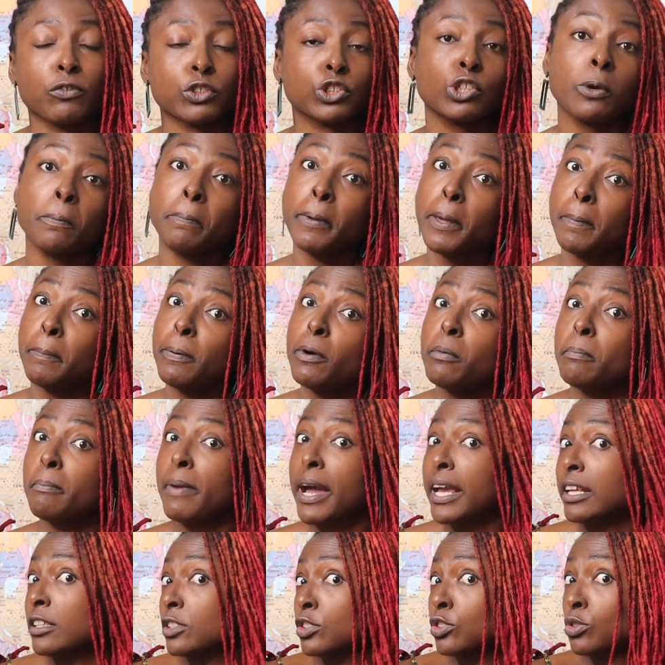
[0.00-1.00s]
Some people
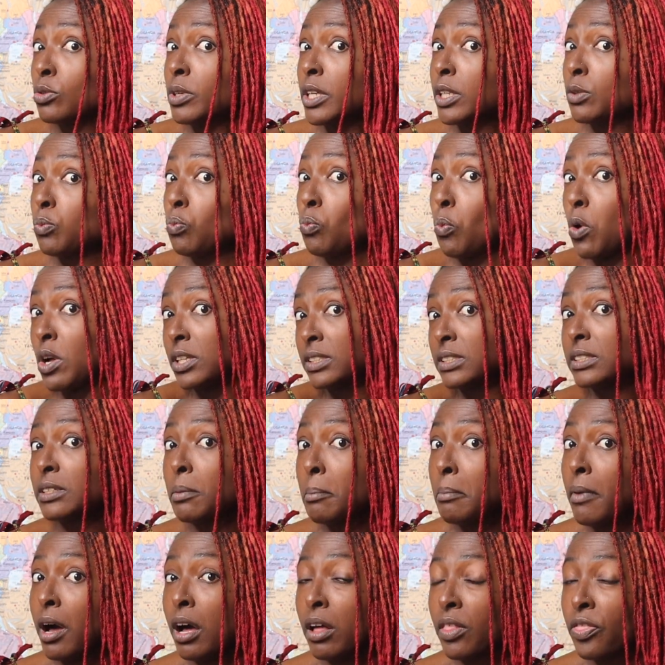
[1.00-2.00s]
might do it once a
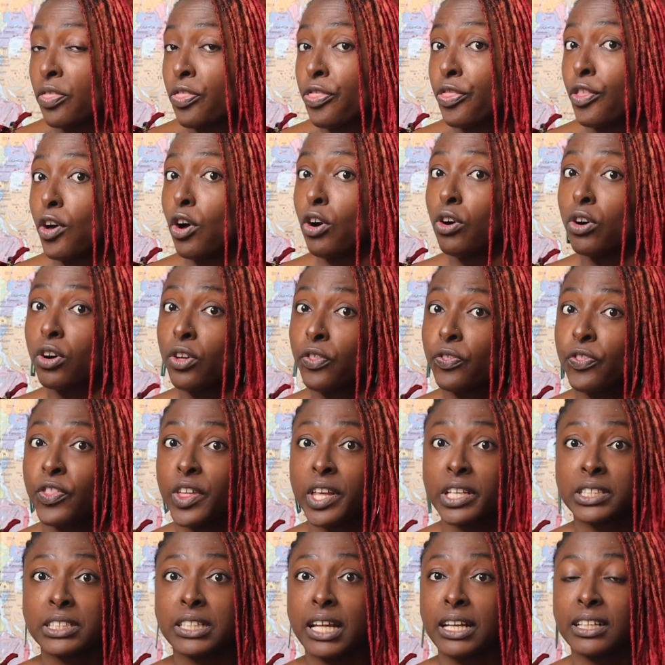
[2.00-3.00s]
month or
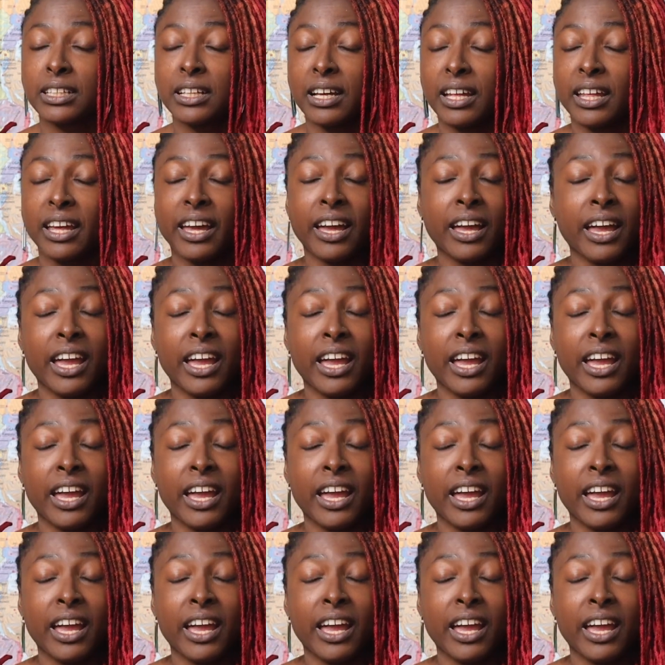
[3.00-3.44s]
things like that.